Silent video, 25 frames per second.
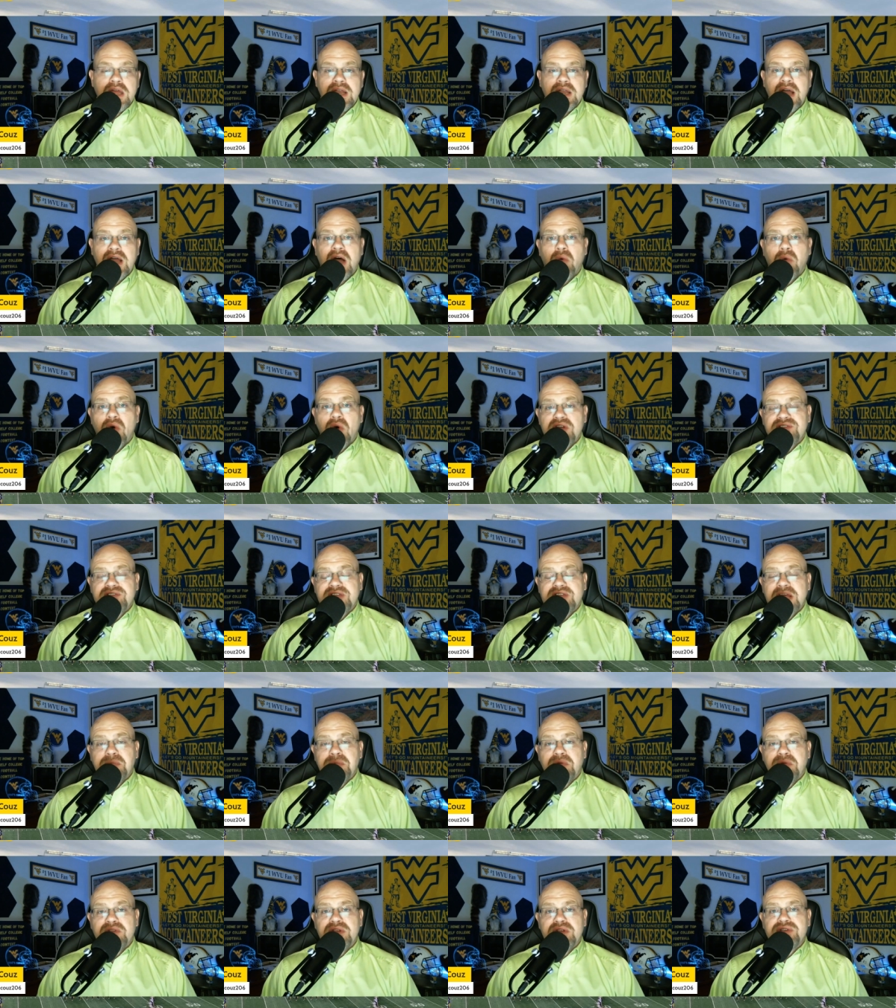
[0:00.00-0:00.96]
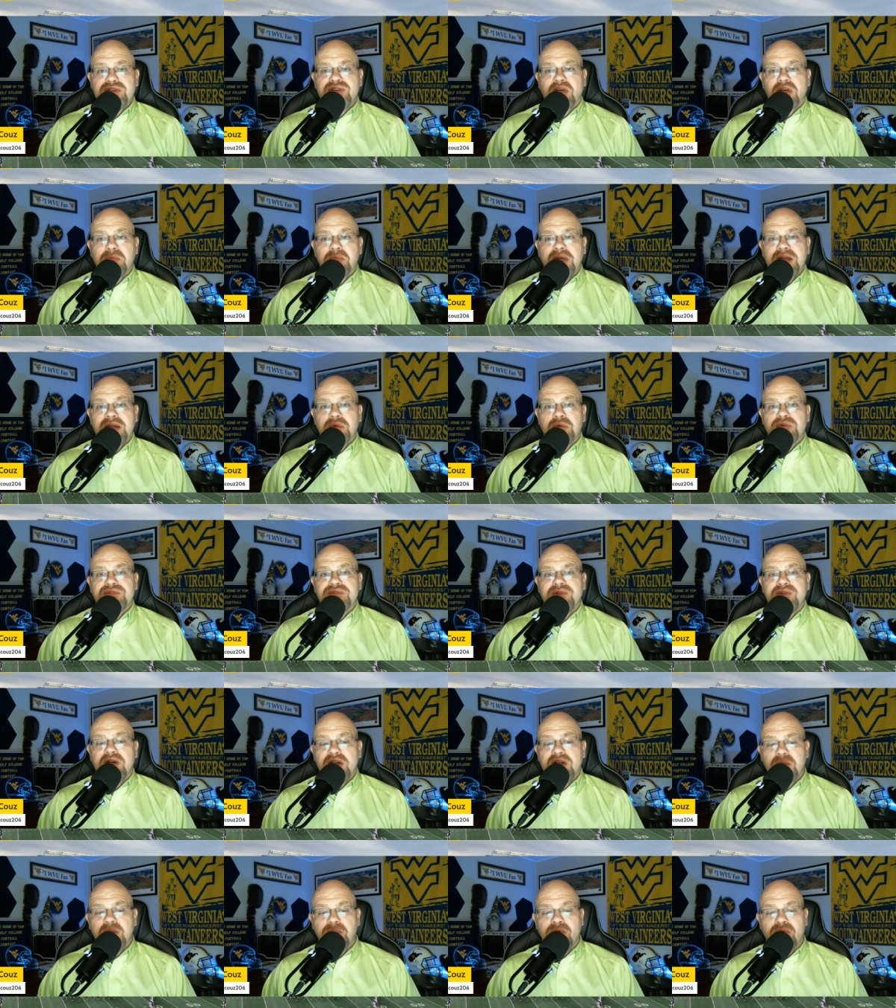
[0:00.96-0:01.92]
Now, I watched tape on this young man and was
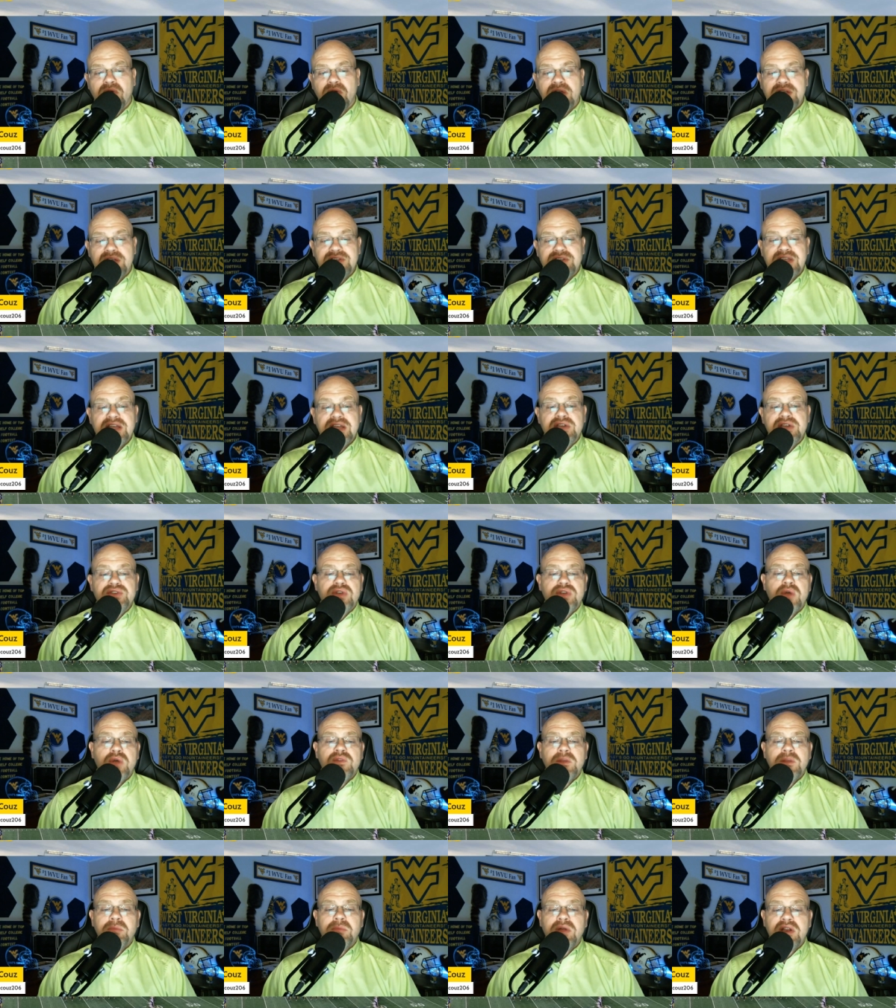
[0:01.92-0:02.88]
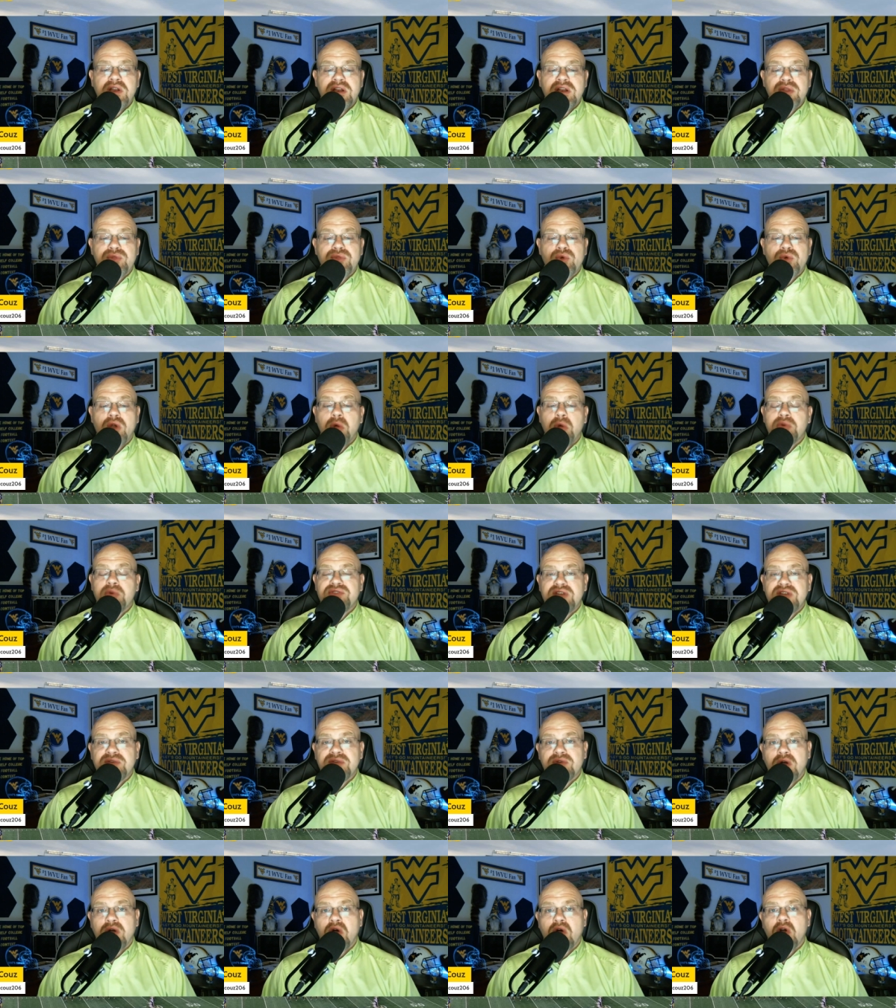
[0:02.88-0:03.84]
very impressed. He has shown the ability to throw with
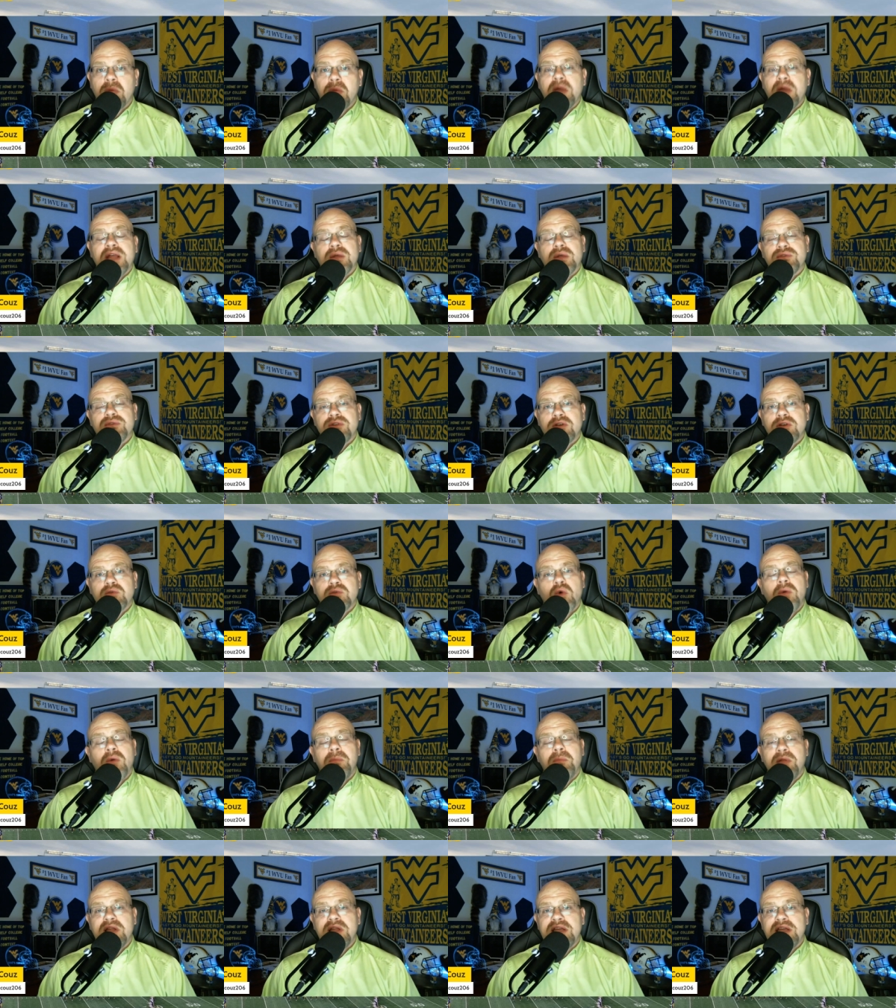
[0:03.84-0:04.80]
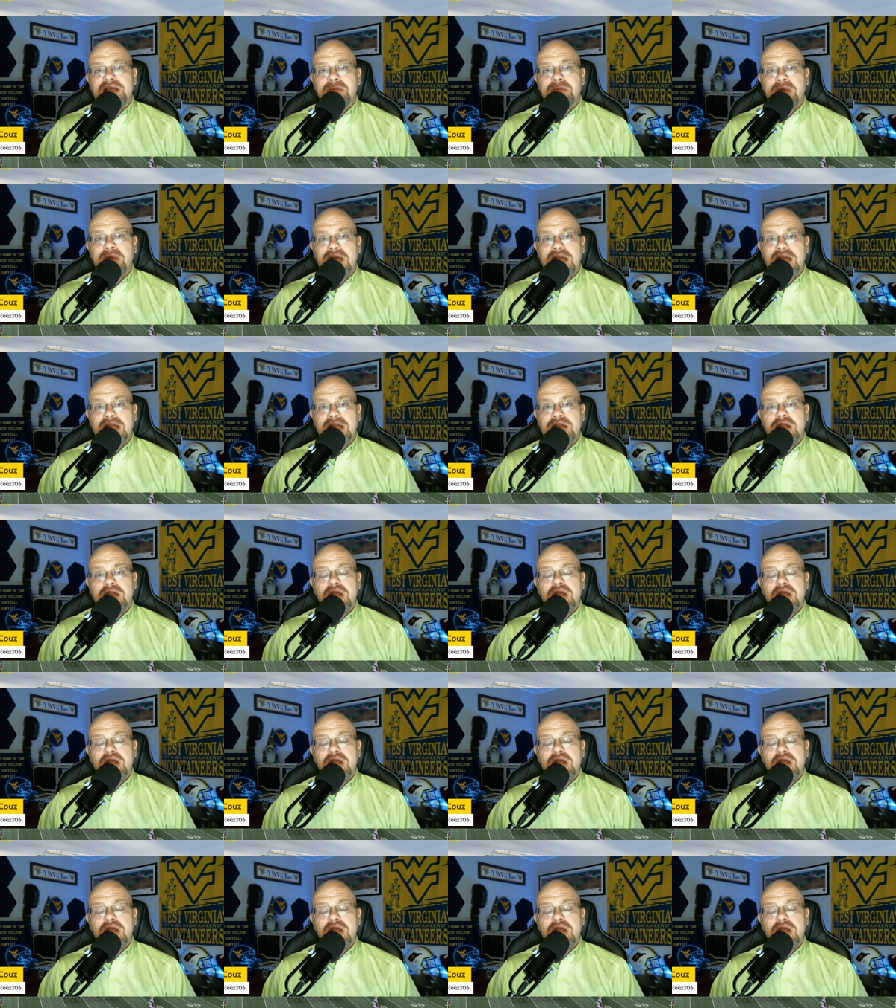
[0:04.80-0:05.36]
different arm angles. There's one play he made.